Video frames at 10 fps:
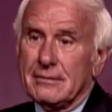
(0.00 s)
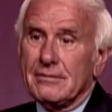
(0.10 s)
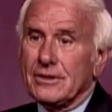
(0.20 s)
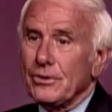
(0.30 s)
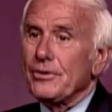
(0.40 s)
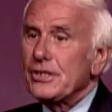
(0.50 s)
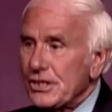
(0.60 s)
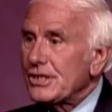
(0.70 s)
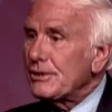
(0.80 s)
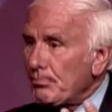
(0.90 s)
So this
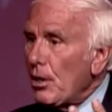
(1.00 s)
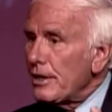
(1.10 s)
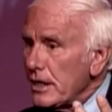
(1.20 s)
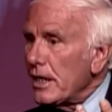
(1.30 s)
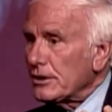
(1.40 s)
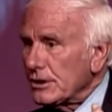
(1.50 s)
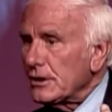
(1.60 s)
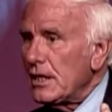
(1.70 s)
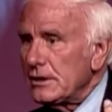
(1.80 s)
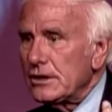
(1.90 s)
is the part of the
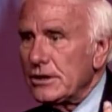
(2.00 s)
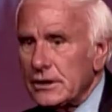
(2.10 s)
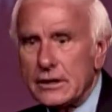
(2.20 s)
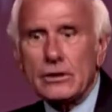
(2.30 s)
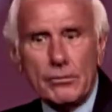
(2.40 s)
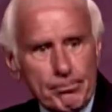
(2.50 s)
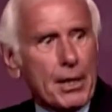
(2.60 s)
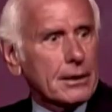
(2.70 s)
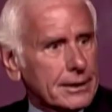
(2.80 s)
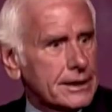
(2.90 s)
exercise. It's just,
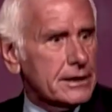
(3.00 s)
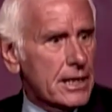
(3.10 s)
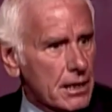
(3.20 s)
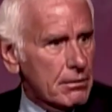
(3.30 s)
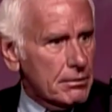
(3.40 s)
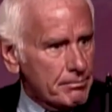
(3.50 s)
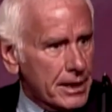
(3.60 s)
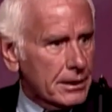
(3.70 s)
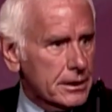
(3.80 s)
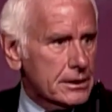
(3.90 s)
buckling down,
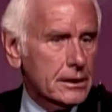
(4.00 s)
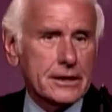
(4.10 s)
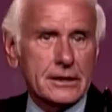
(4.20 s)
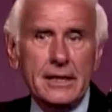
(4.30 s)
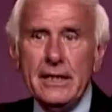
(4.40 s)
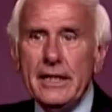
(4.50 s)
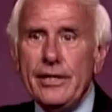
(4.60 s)
making this list.